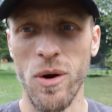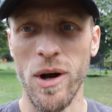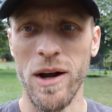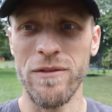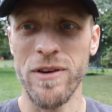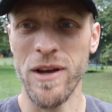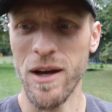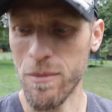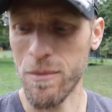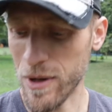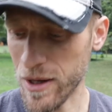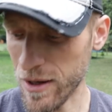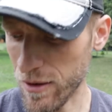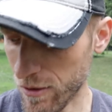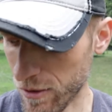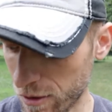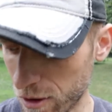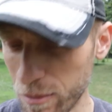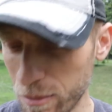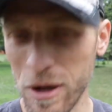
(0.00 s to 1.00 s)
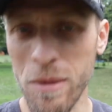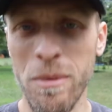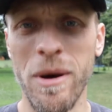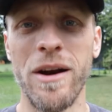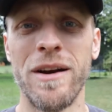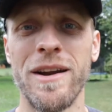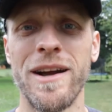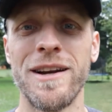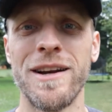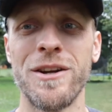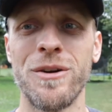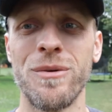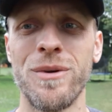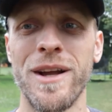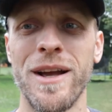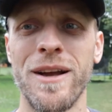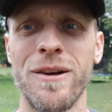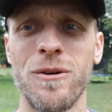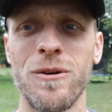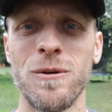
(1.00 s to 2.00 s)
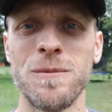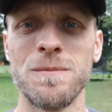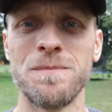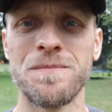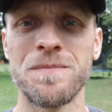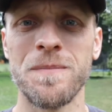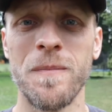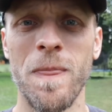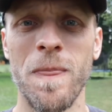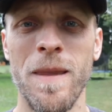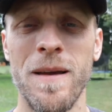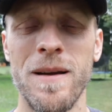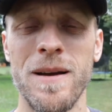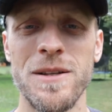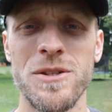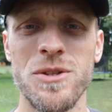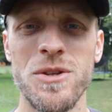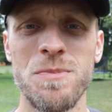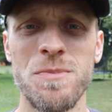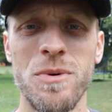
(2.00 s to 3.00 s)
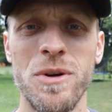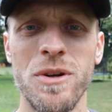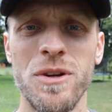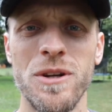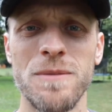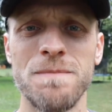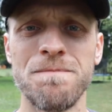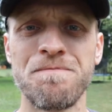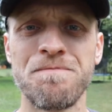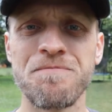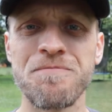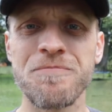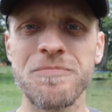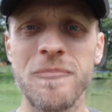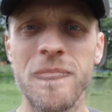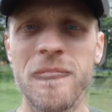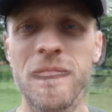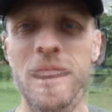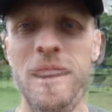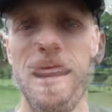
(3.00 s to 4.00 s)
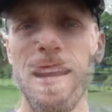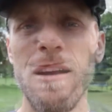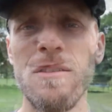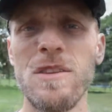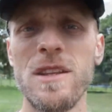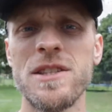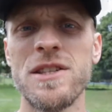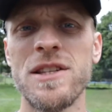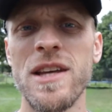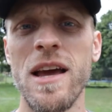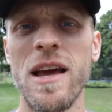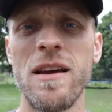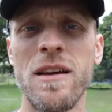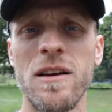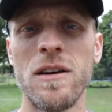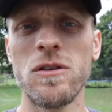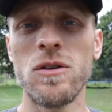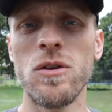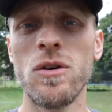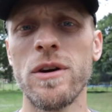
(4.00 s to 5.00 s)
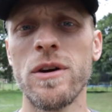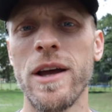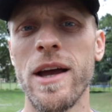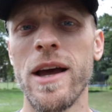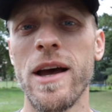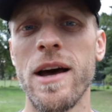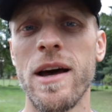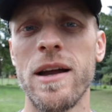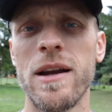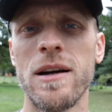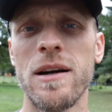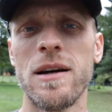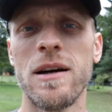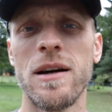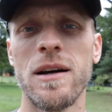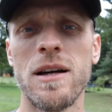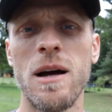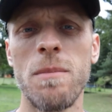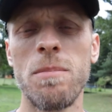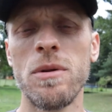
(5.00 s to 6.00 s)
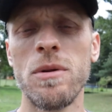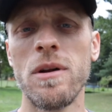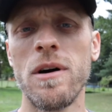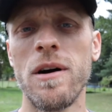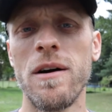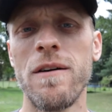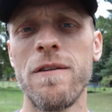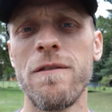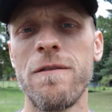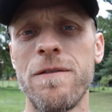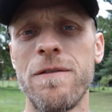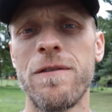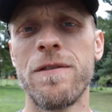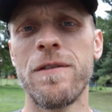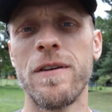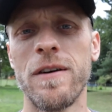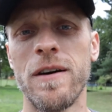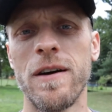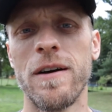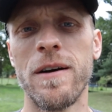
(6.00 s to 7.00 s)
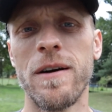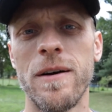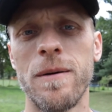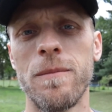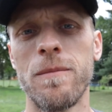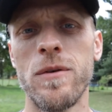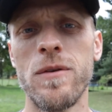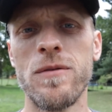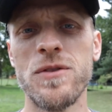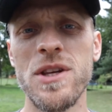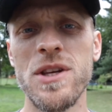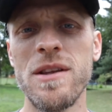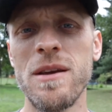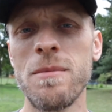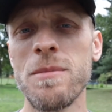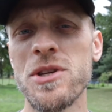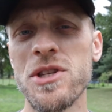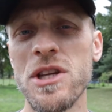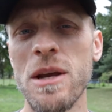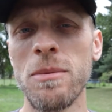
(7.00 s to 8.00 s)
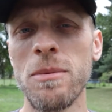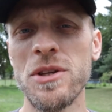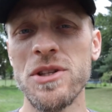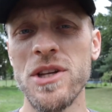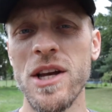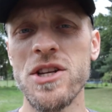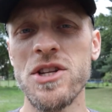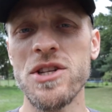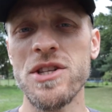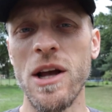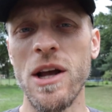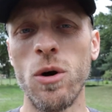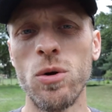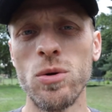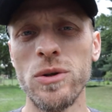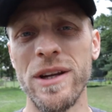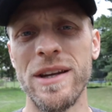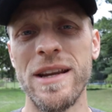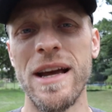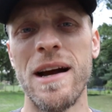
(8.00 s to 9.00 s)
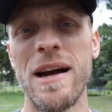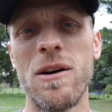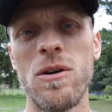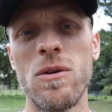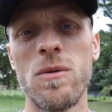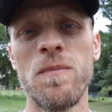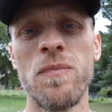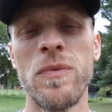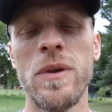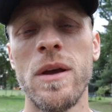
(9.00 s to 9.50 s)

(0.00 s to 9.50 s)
I've got my arm at about a 90-degree angle, so it's pretty good. Now let's take a look at a couple of, you've seen the image stabilization as I hold it now,